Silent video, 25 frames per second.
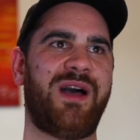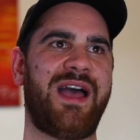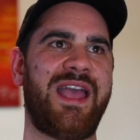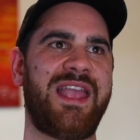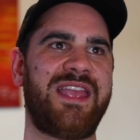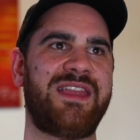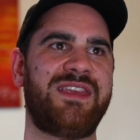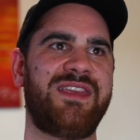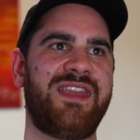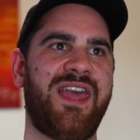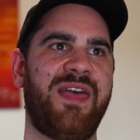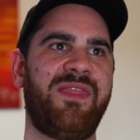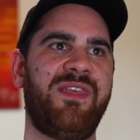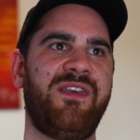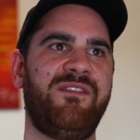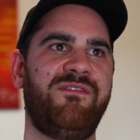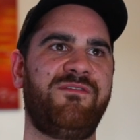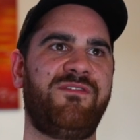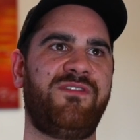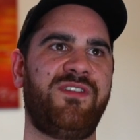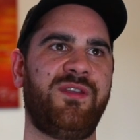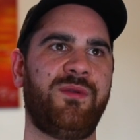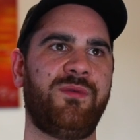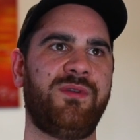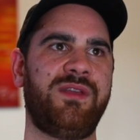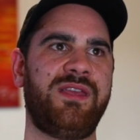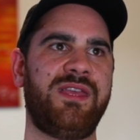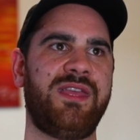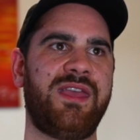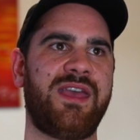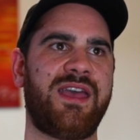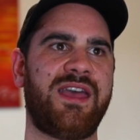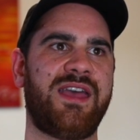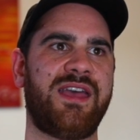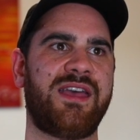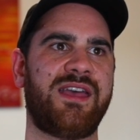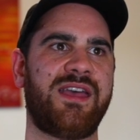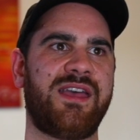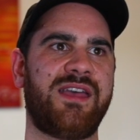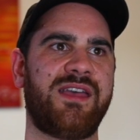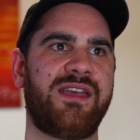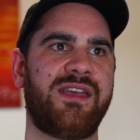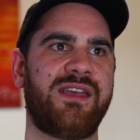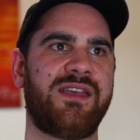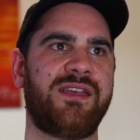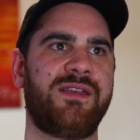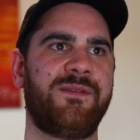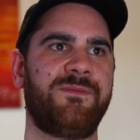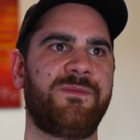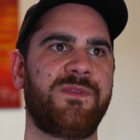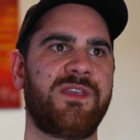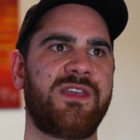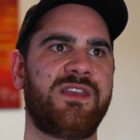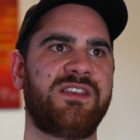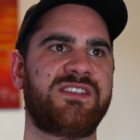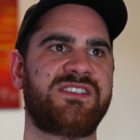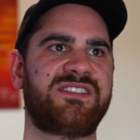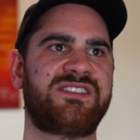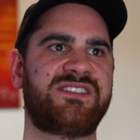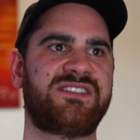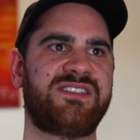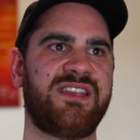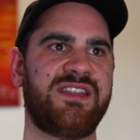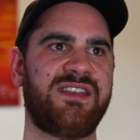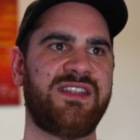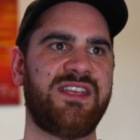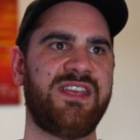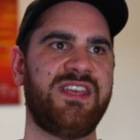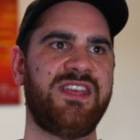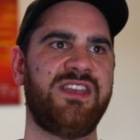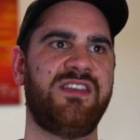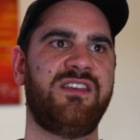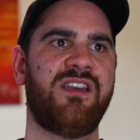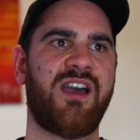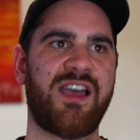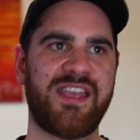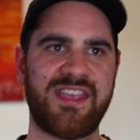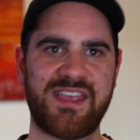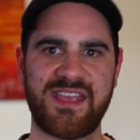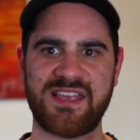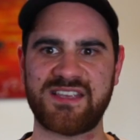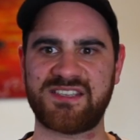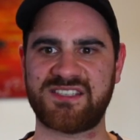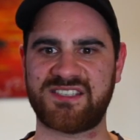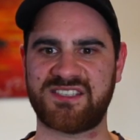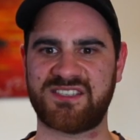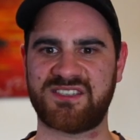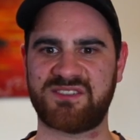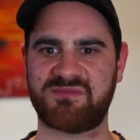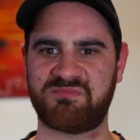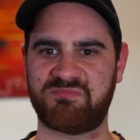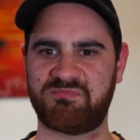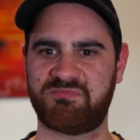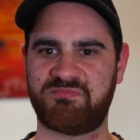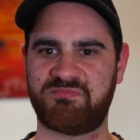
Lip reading: another very city, I guess,